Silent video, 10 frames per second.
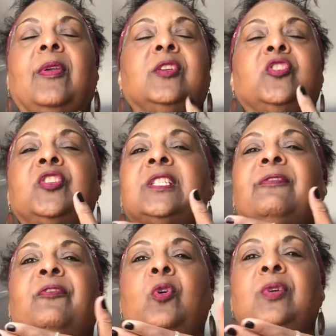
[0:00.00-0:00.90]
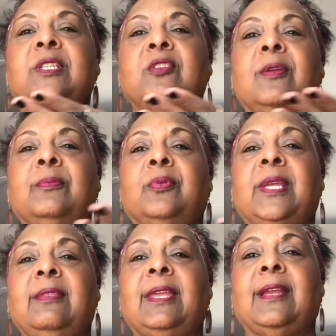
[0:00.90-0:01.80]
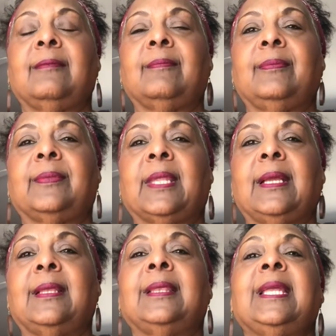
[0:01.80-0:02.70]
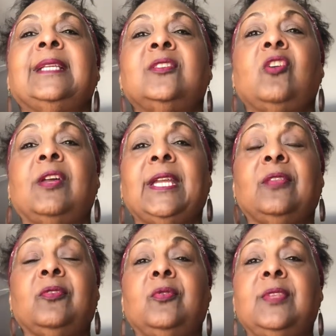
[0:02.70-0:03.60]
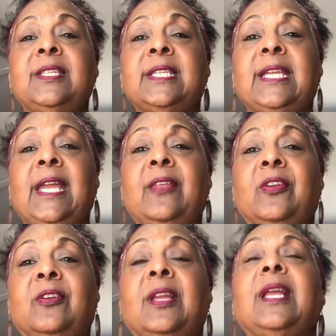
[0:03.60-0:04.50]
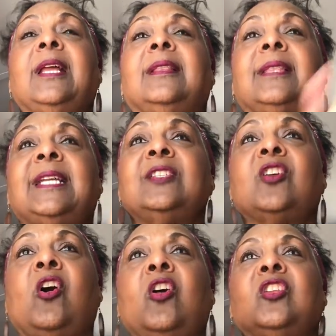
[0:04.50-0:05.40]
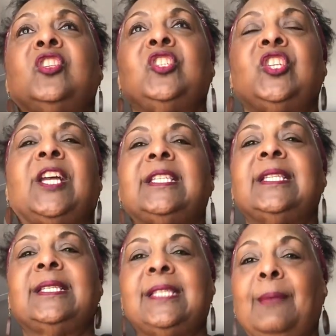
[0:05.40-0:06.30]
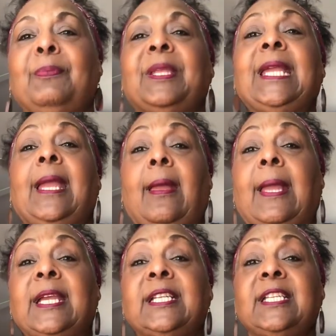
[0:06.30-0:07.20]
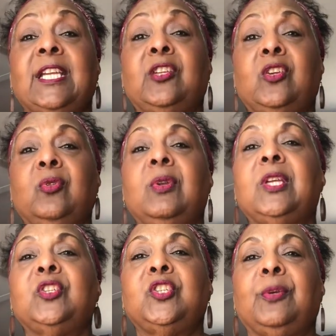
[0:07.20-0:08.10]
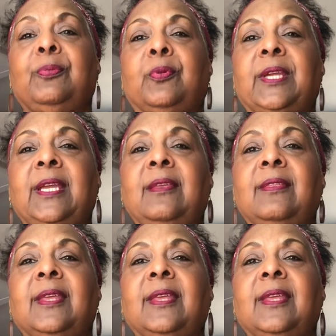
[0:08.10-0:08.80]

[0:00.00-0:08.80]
Just focus on breathing. Let's all get through this together. Let's all just simply continue to breathe.